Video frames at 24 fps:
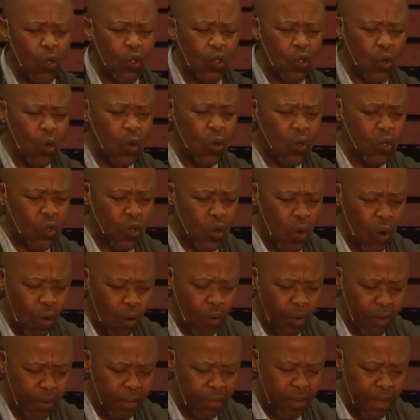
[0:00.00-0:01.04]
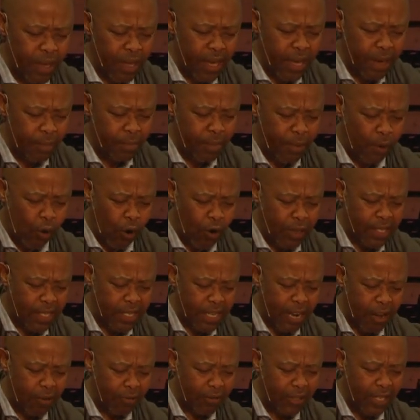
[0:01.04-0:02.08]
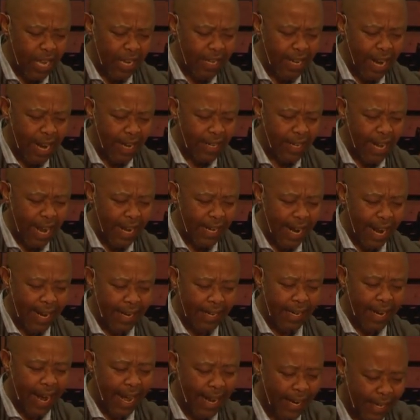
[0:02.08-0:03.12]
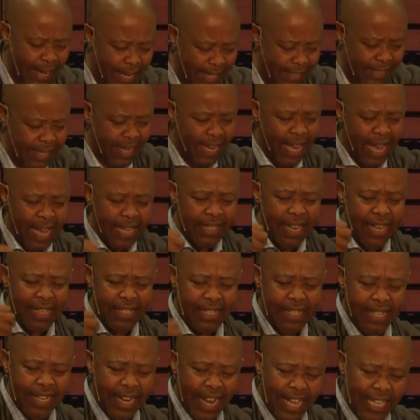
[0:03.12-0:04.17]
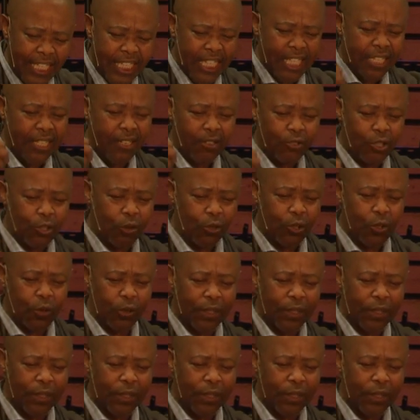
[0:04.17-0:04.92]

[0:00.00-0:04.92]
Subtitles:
it, because now the direct translation to